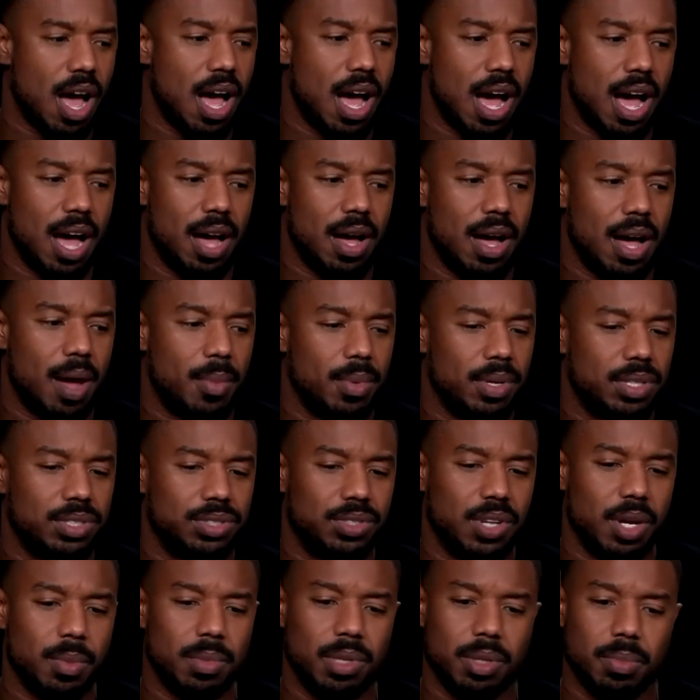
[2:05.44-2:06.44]
I'm
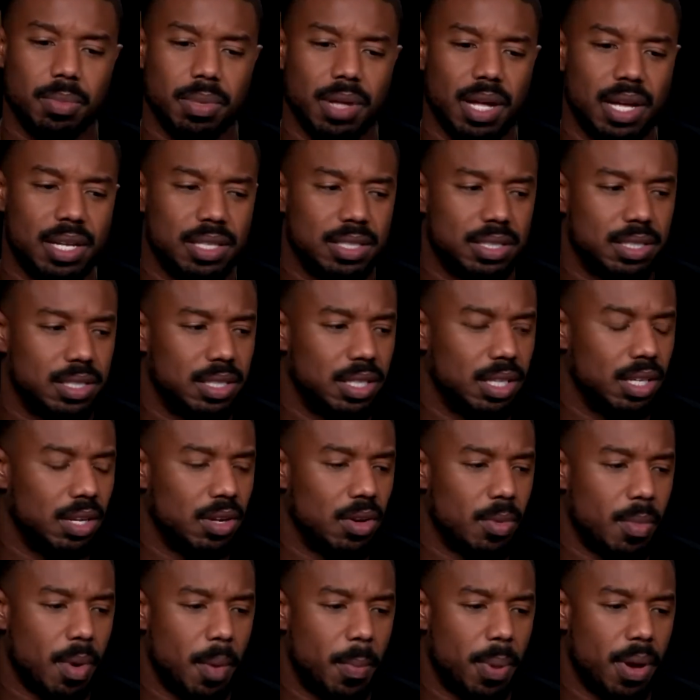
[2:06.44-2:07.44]
extremely blessed.
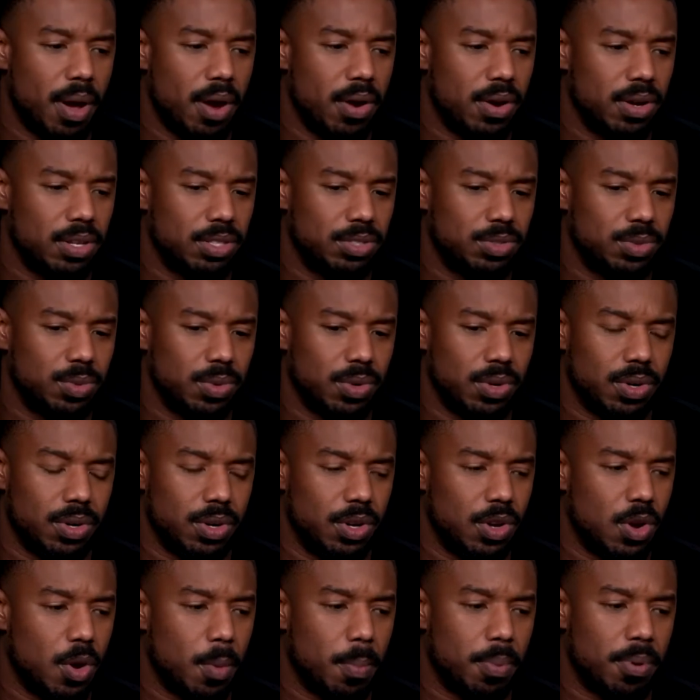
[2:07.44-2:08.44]
My parents were,